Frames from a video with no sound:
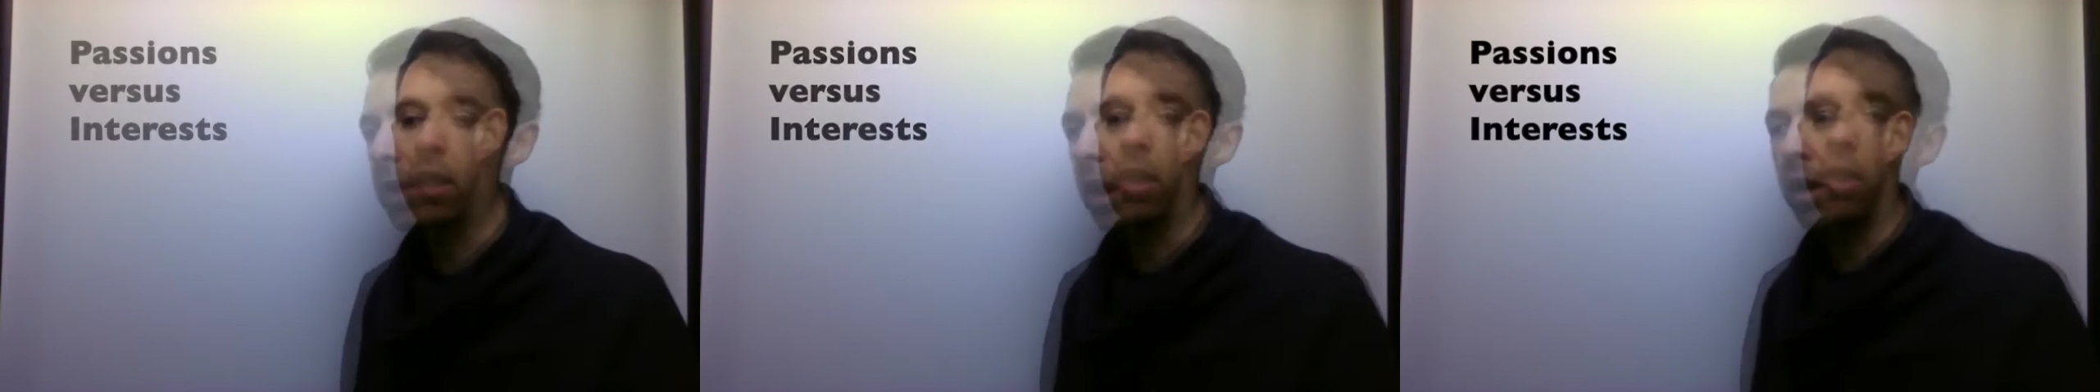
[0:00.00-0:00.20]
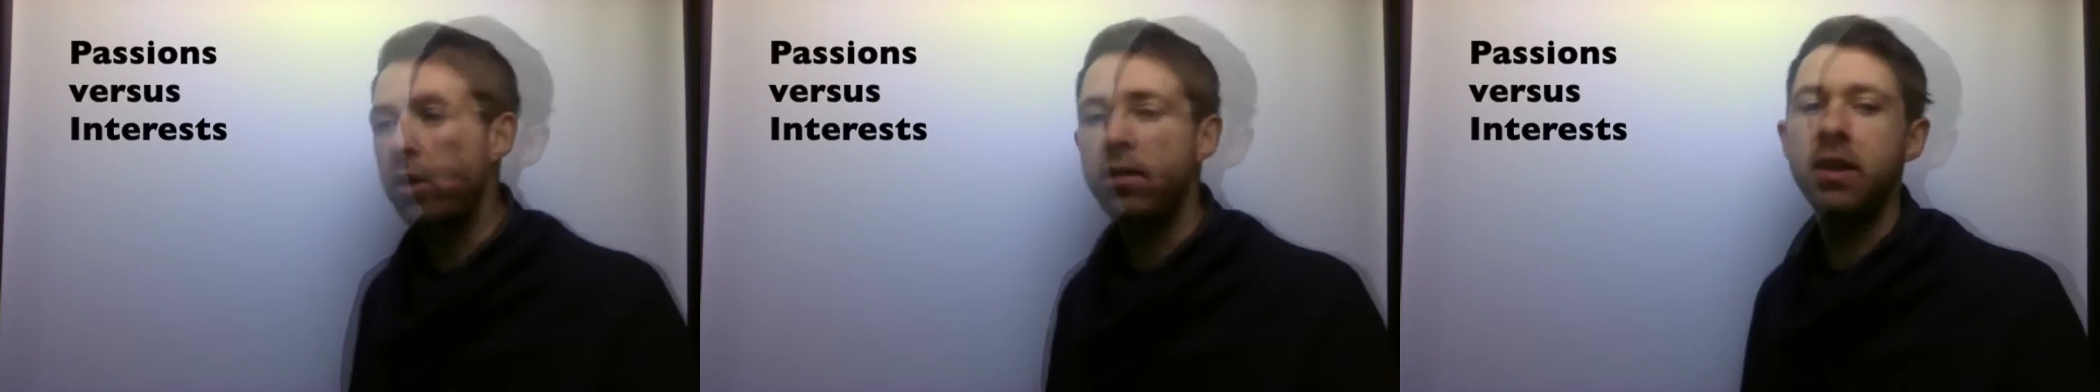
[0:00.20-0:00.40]

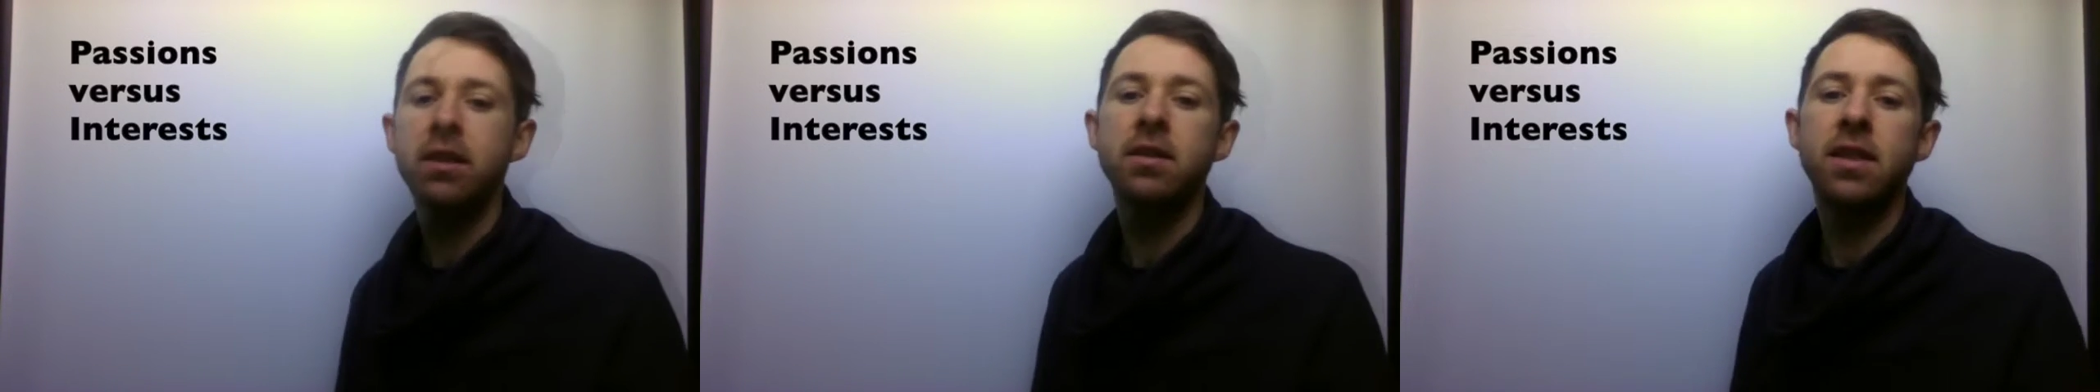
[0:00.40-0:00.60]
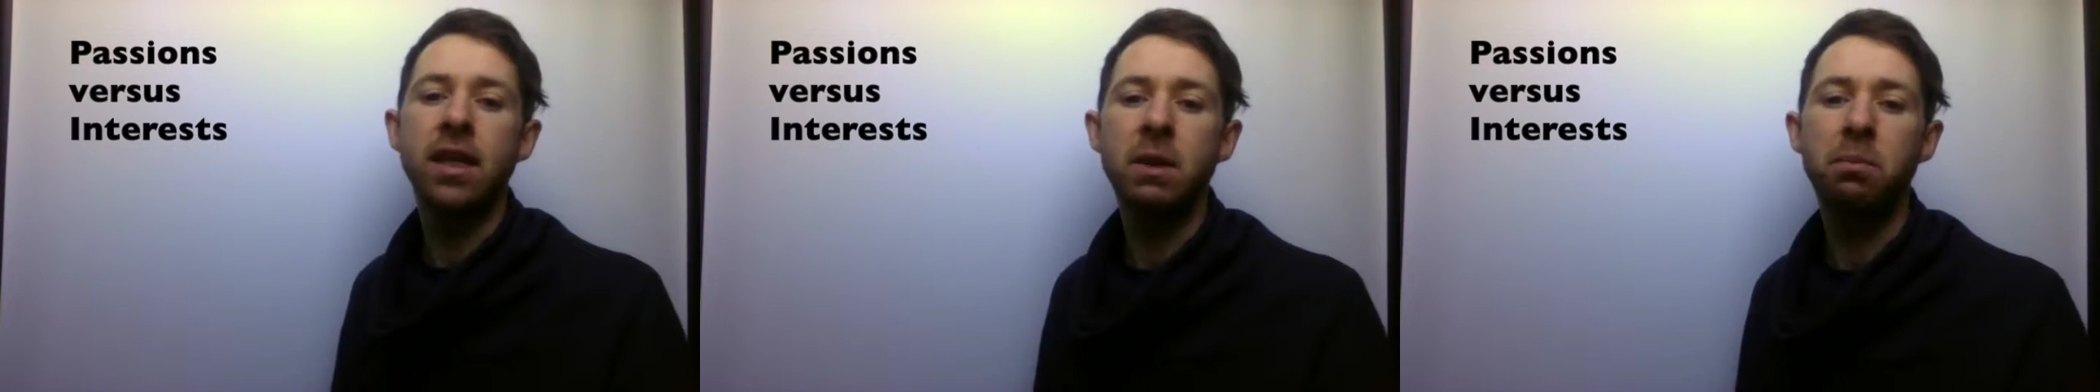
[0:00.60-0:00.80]
I don't think
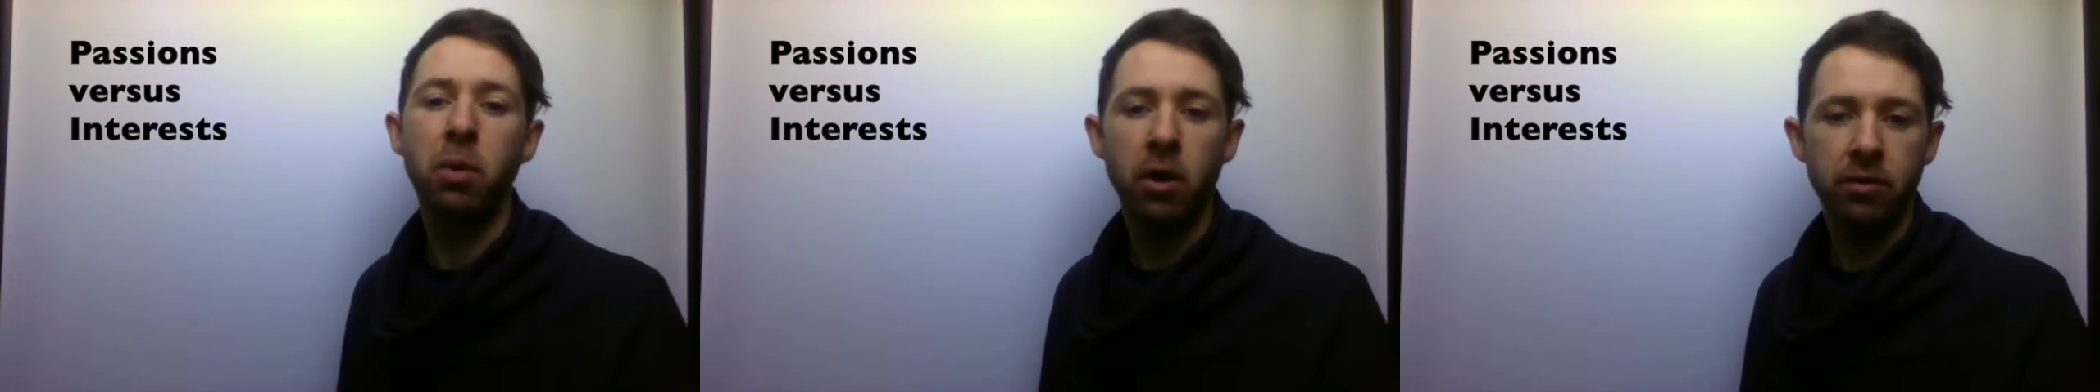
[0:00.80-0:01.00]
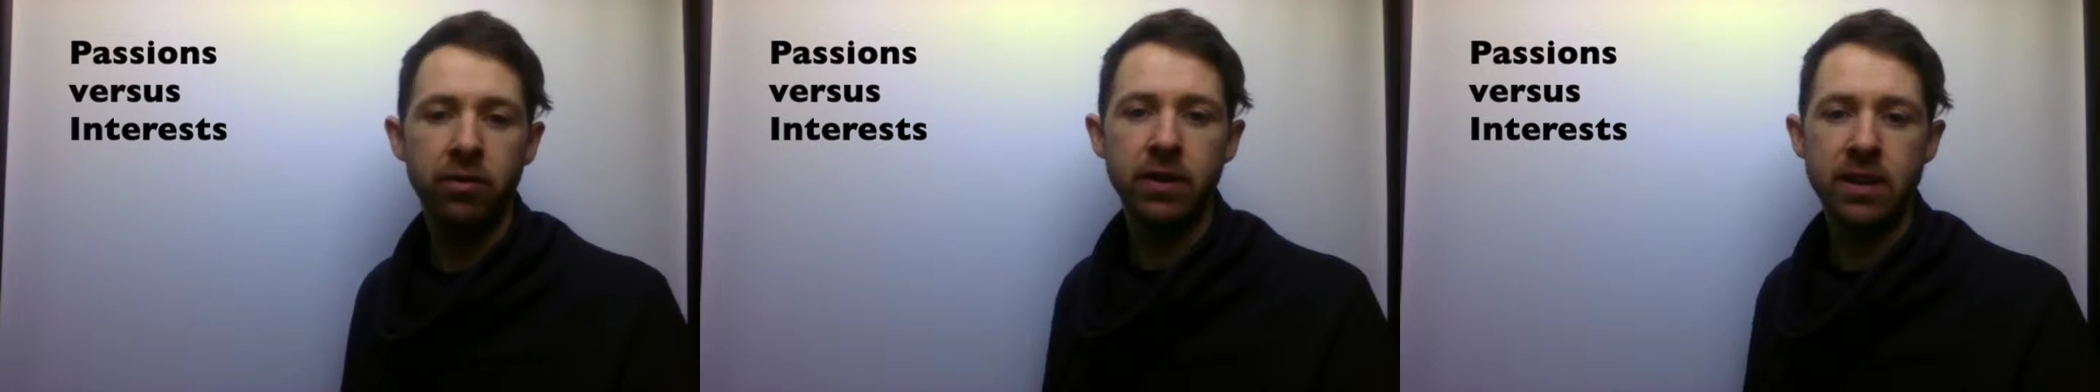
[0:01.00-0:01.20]
there's any
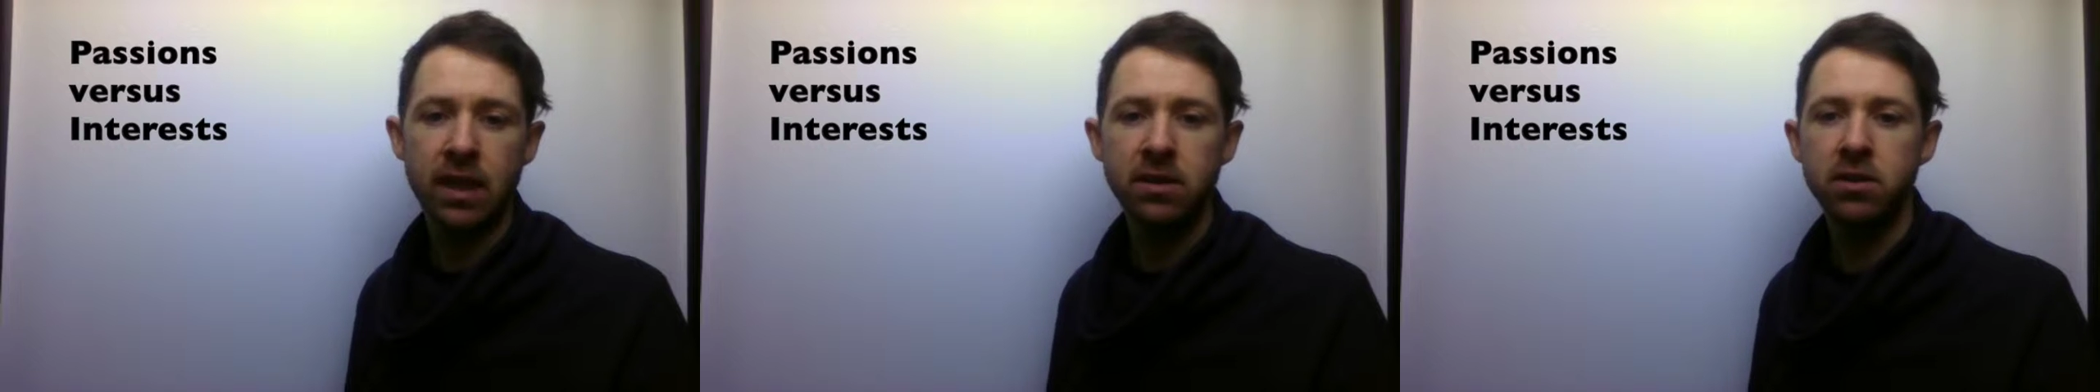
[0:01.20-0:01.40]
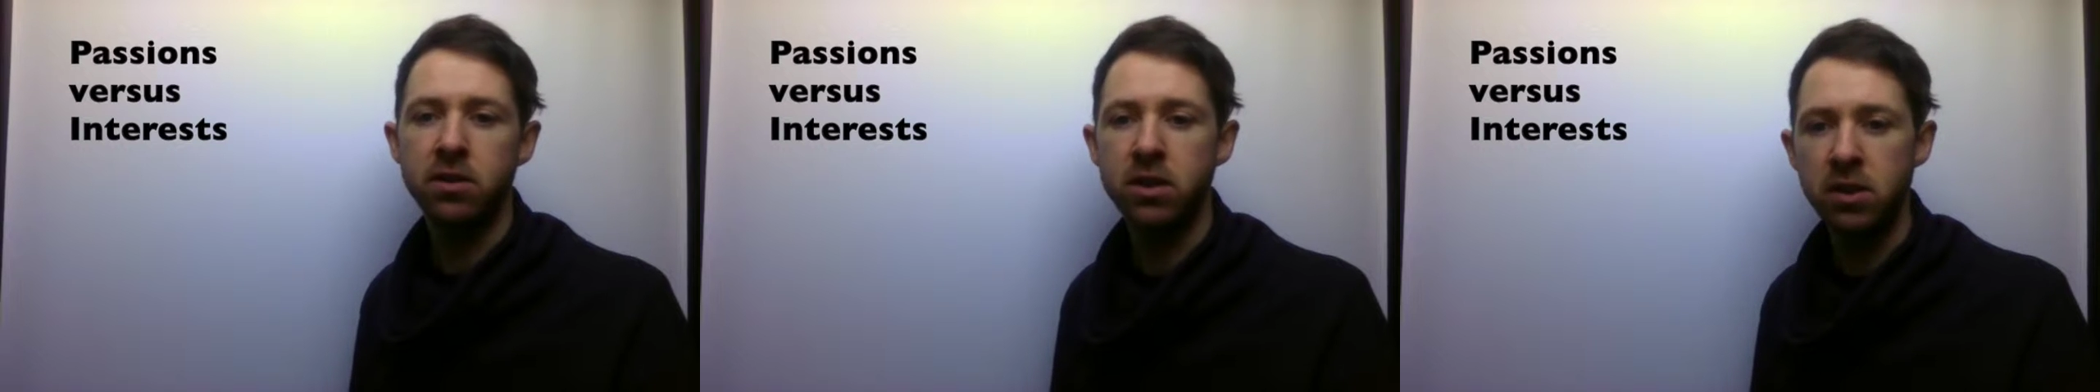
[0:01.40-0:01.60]
perfect
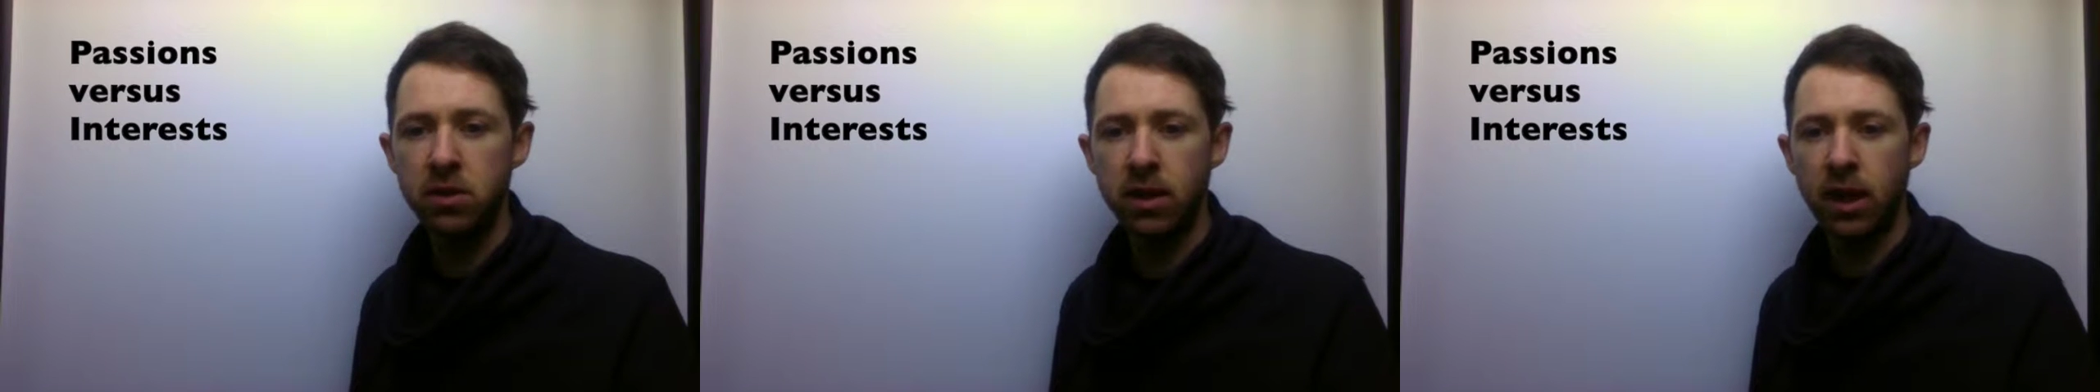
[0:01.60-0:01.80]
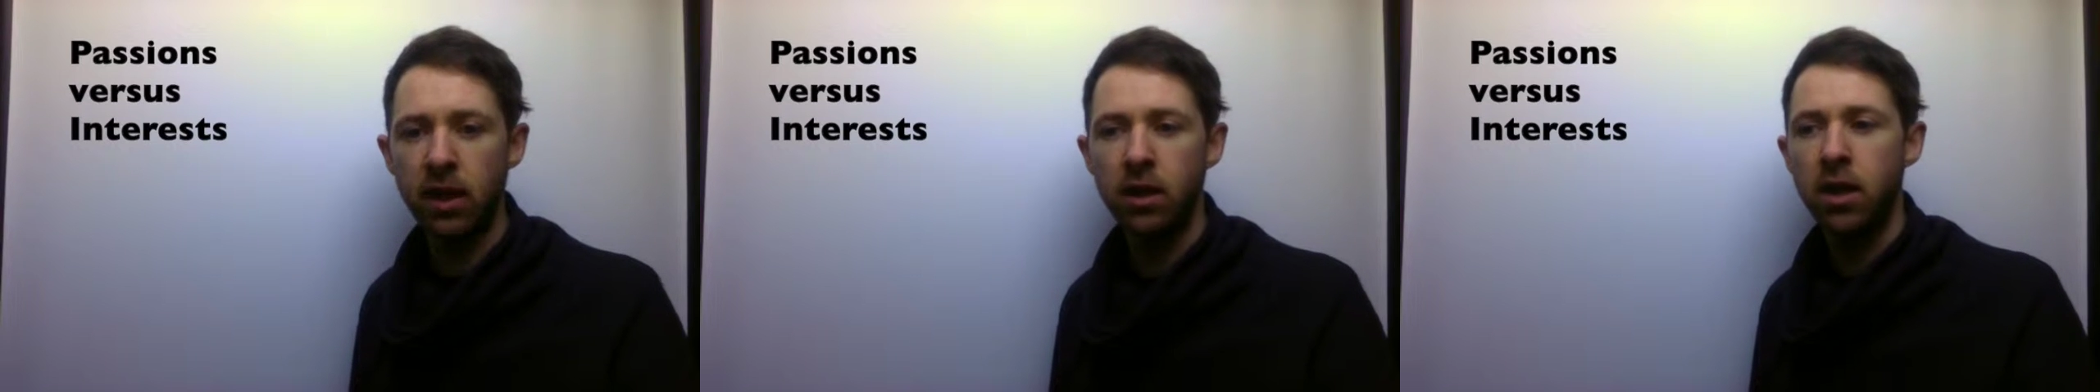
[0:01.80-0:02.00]
answer
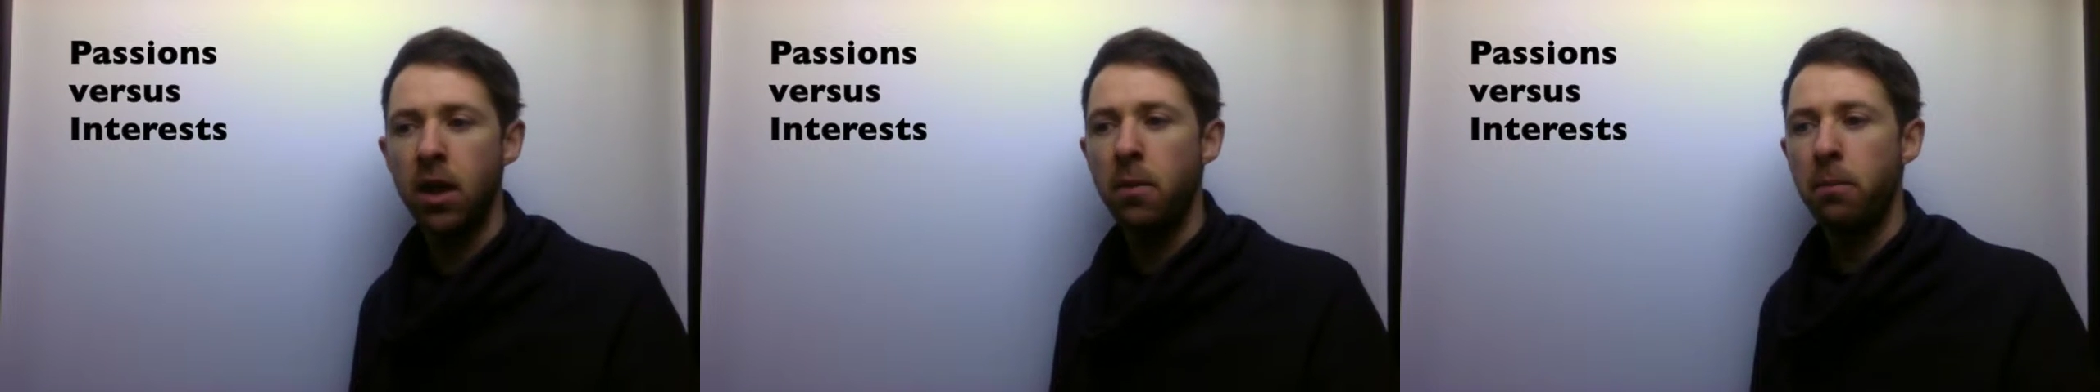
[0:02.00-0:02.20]
to that,